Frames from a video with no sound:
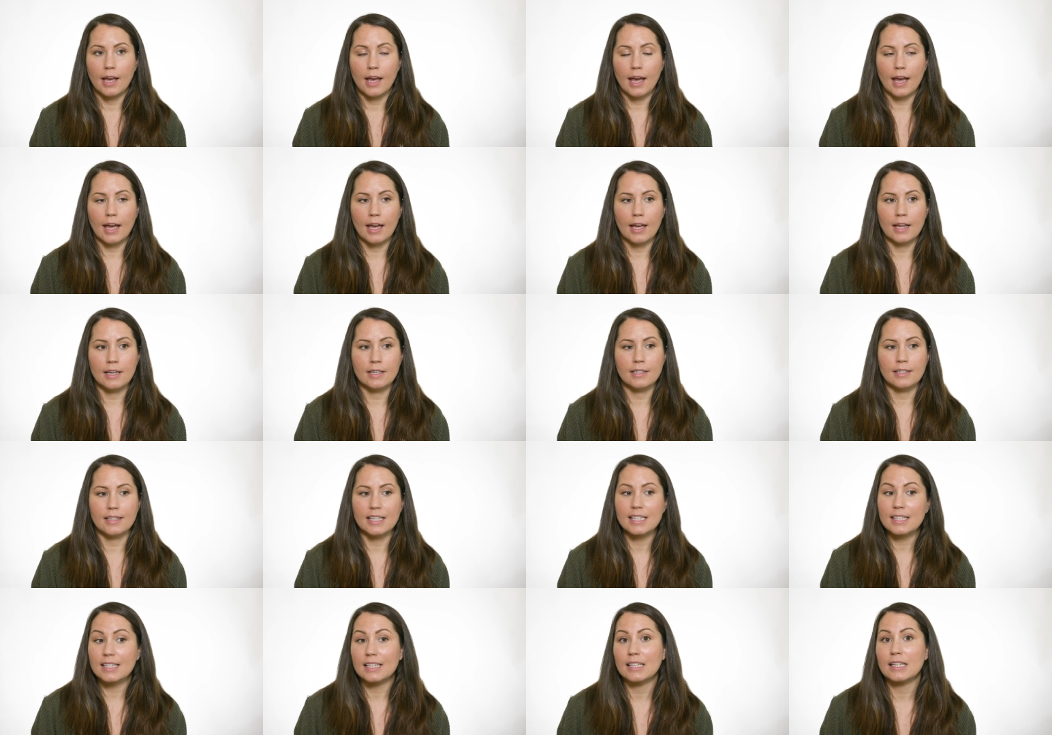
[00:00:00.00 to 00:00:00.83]
And
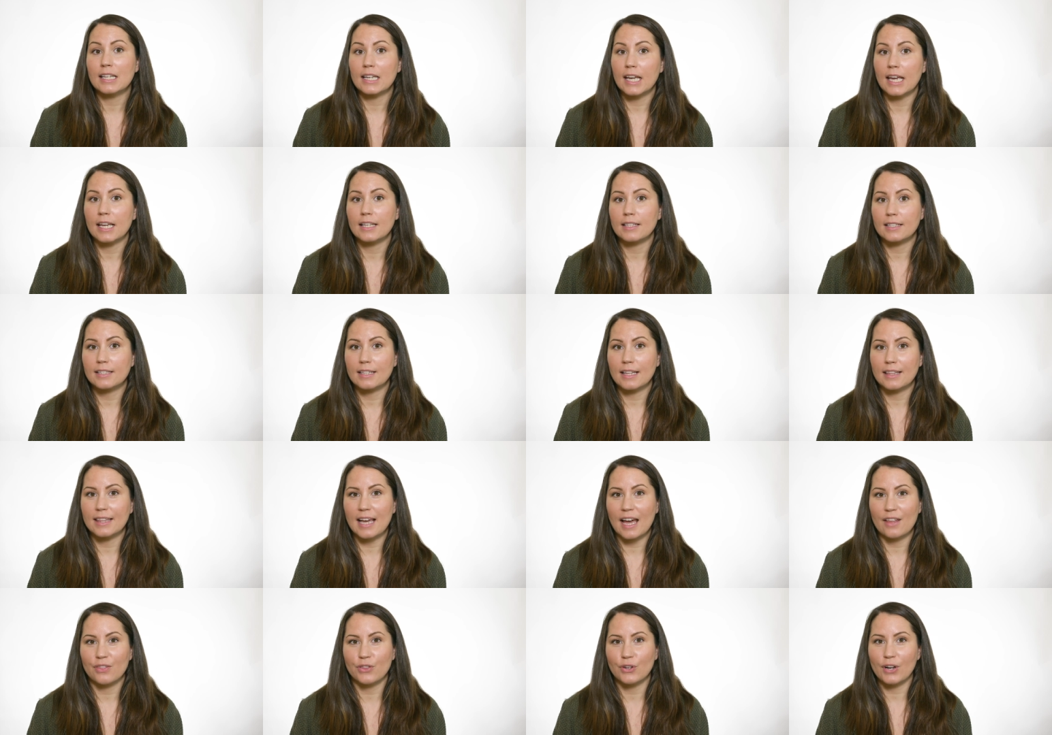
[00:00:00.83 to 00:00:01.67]
this indicates
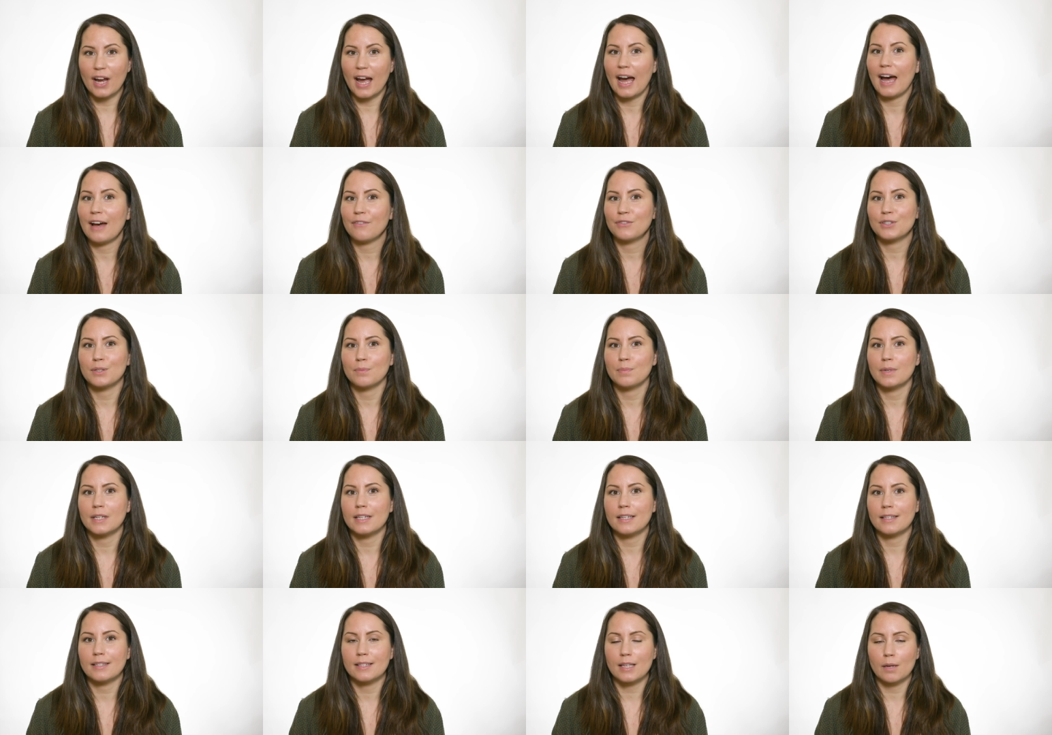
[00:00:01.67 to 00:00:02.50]
that there have to
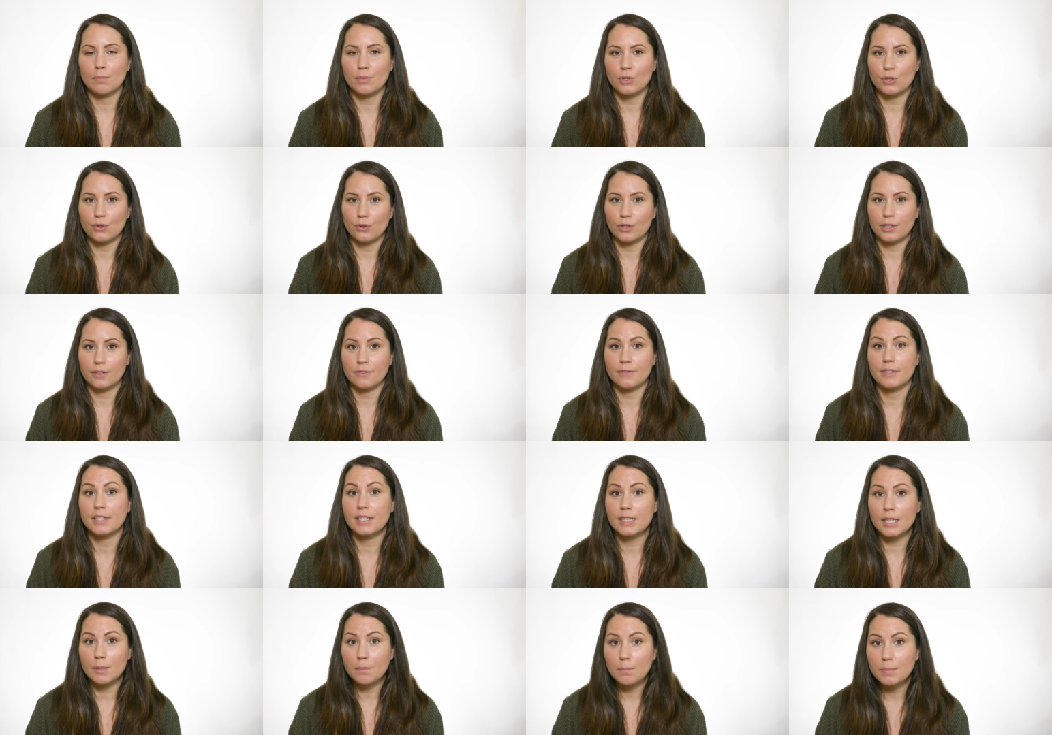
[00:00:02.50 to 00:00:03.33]
be some sort of
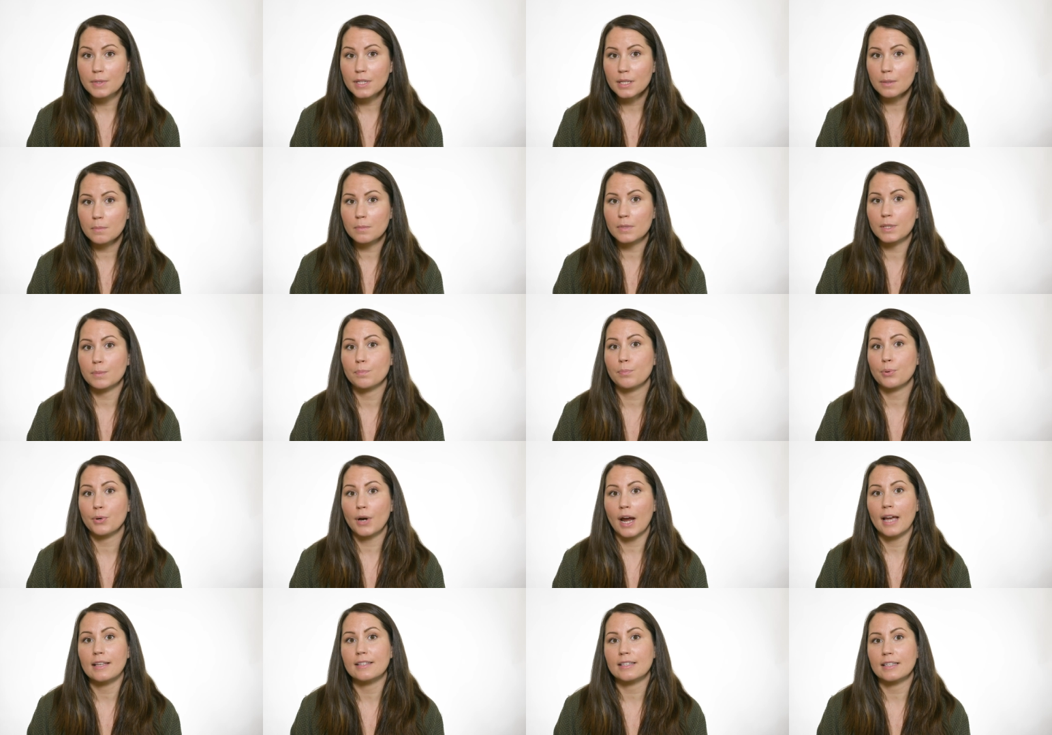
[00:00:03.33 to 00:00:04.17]
symptoms
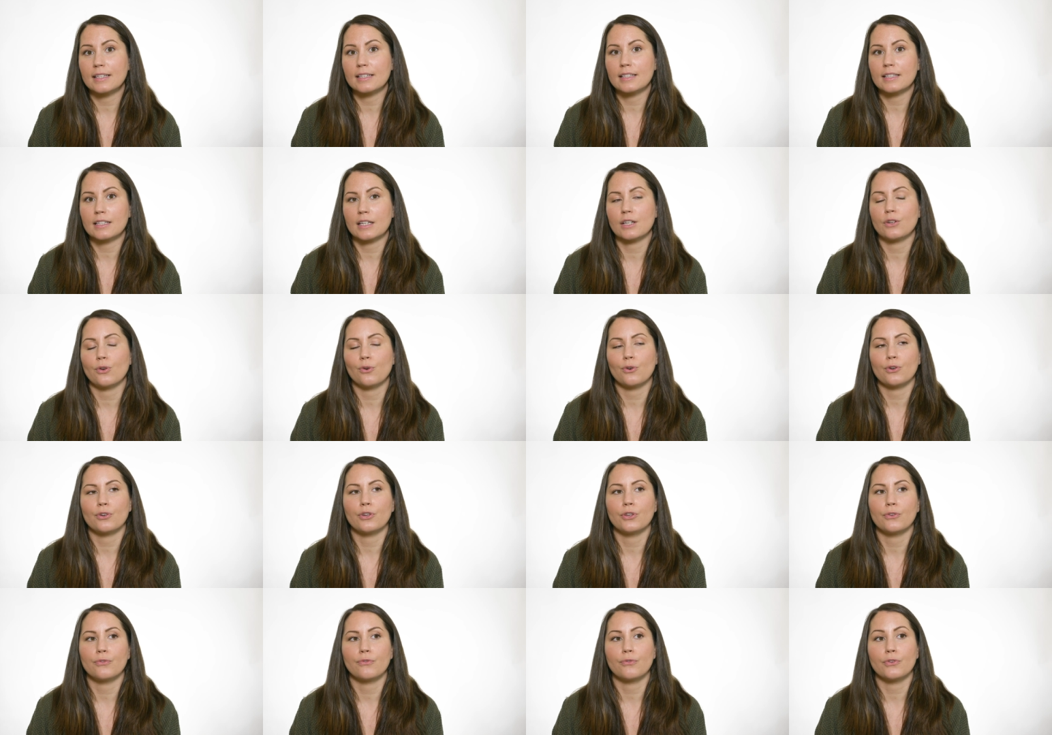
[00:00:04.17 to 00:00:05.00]
present in
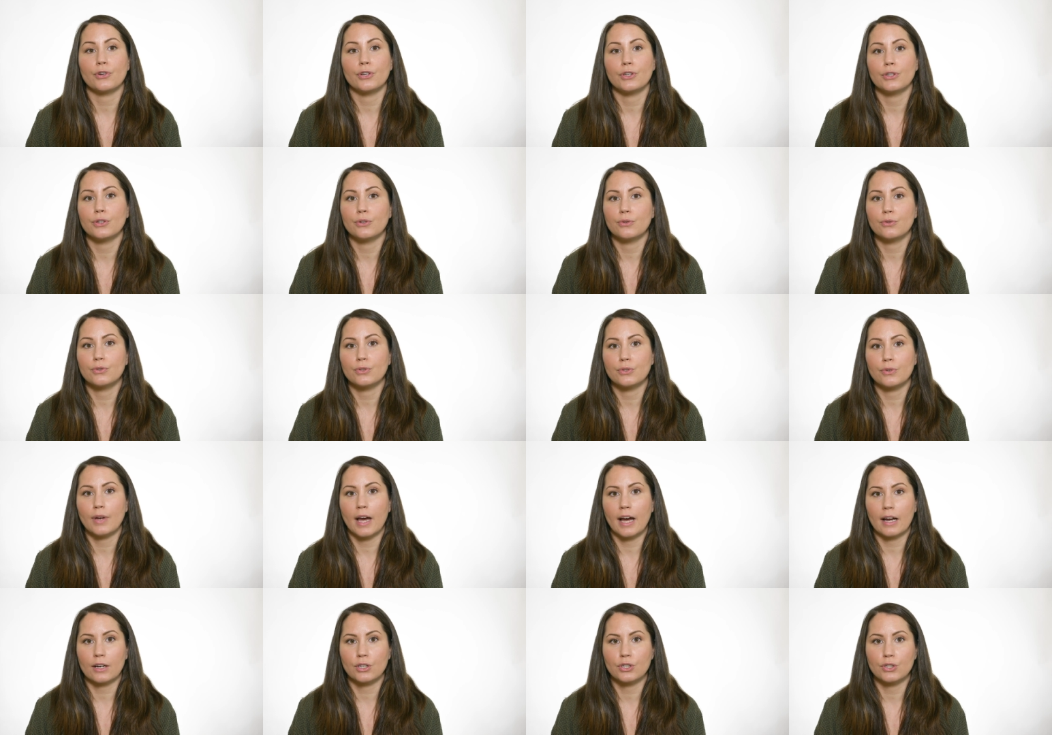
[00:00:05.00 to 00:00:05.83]
order for you to
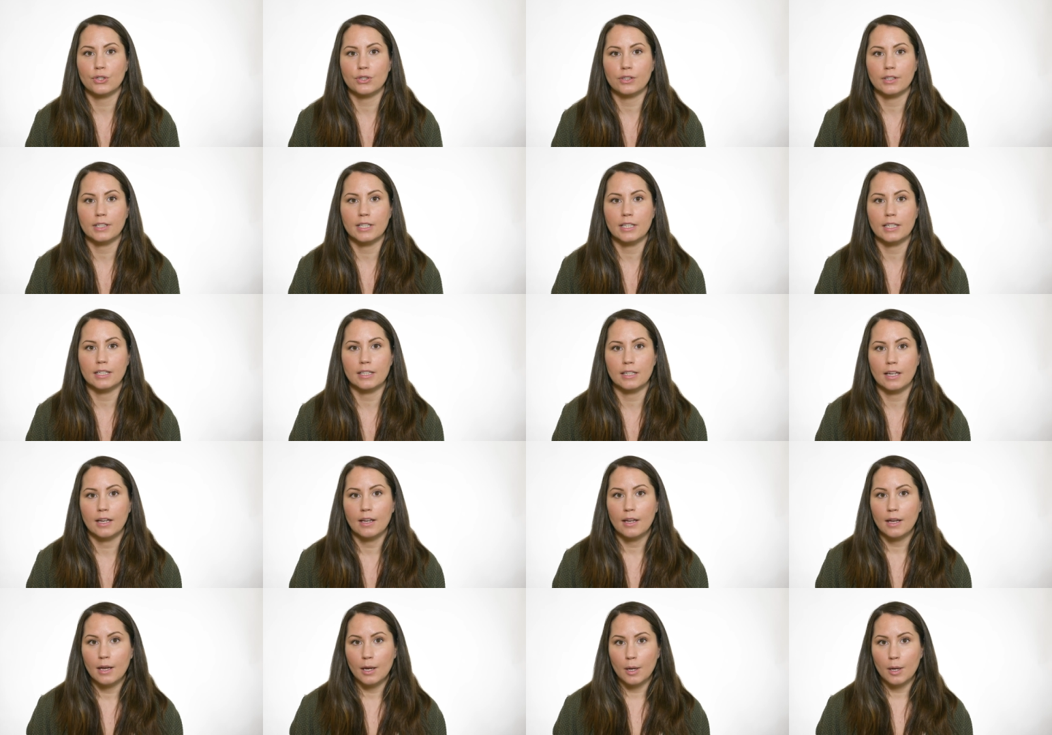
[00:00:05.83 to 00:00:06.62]
actually